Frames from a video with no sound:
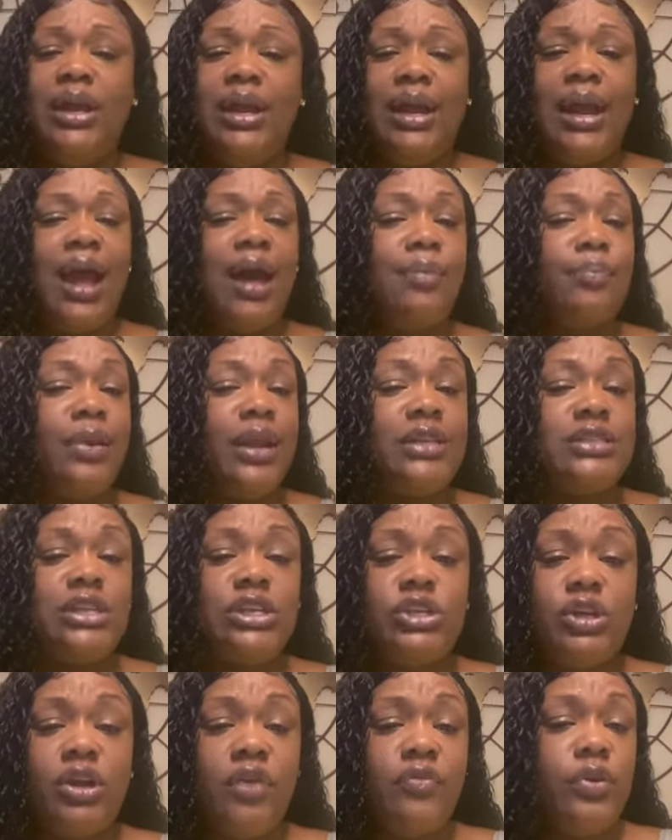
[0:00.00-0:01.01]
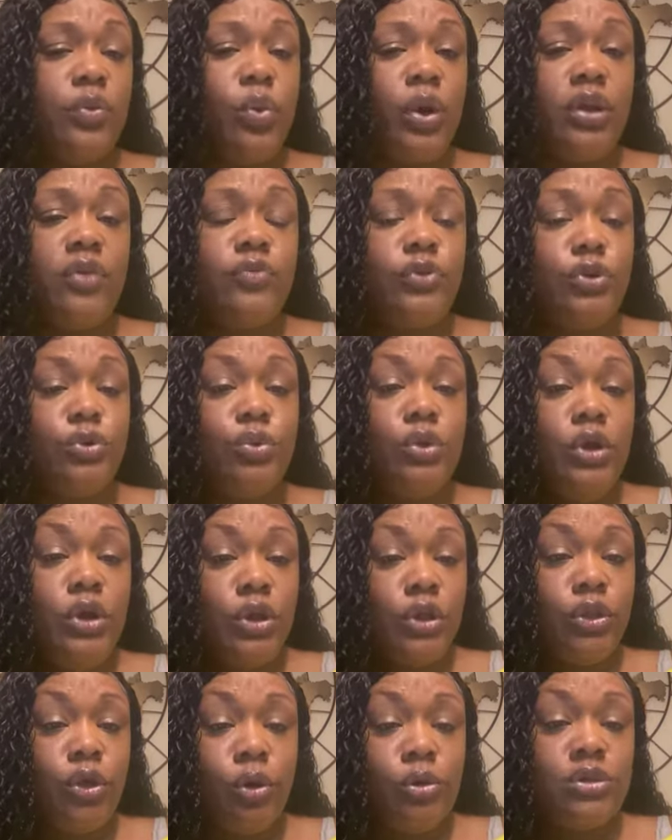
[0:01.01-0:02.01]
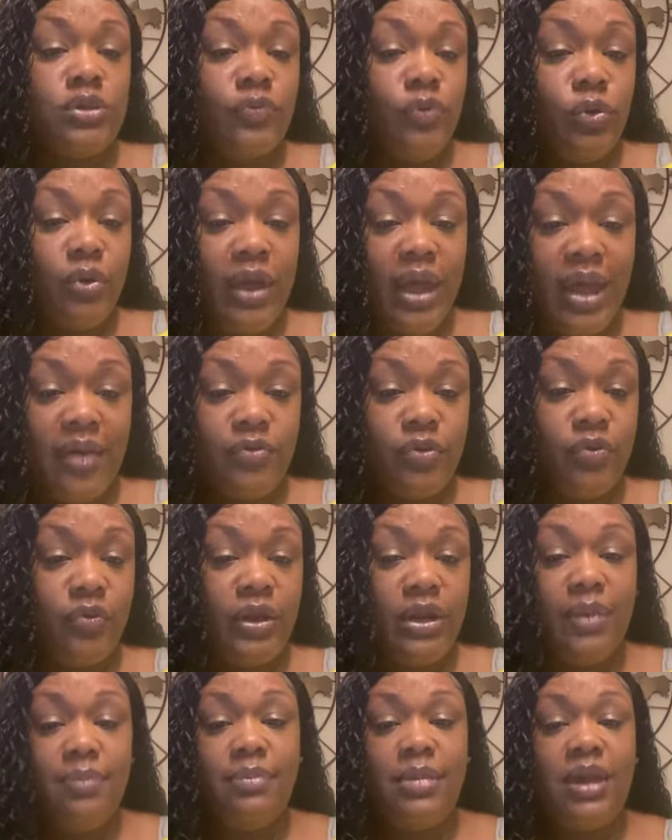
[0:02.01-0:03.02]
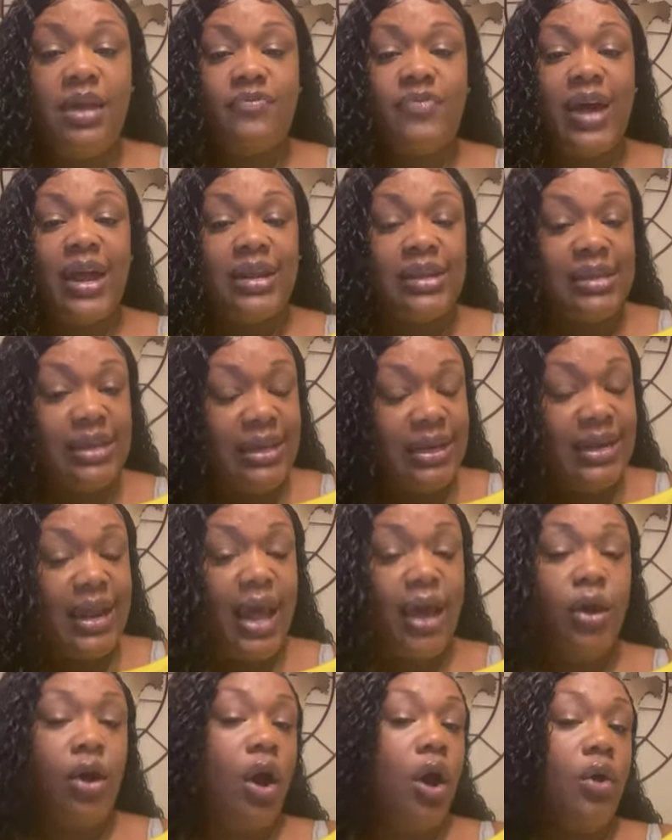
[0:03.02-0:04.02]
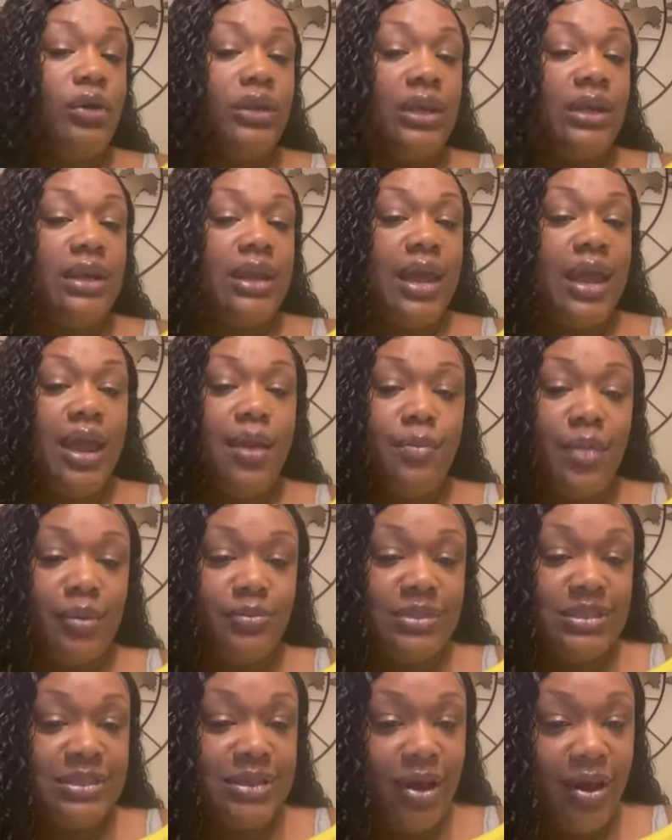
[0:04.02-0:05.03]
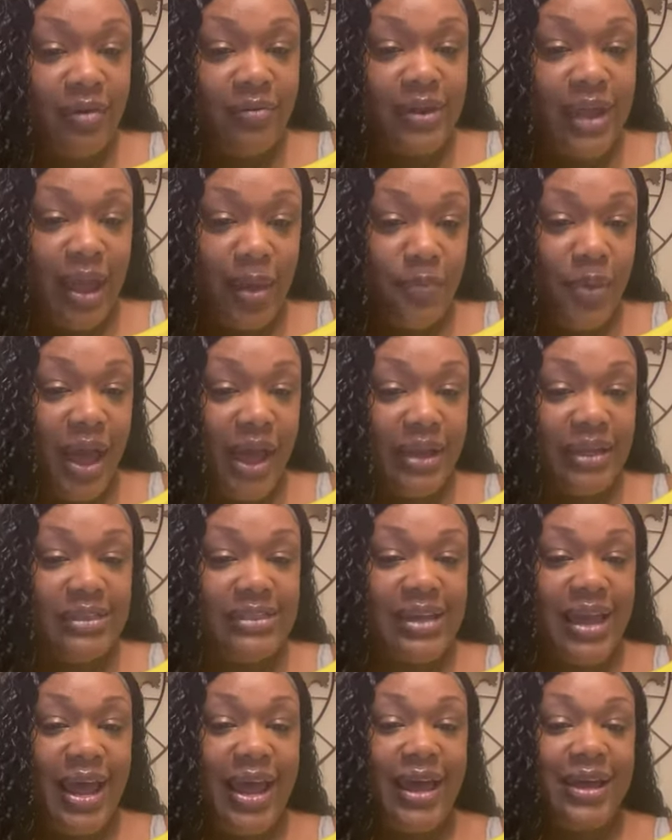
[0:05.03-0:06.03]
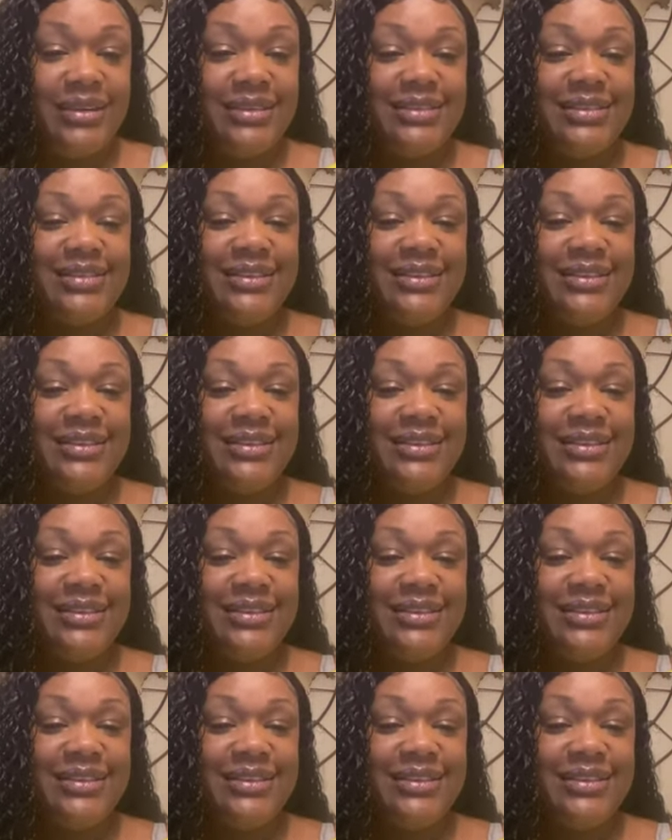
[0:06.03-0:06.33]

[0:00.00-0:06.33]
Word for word: God bless each and every one of you. Those of you that have greeted me, if I did not call your name, I'm sorry. I apologize.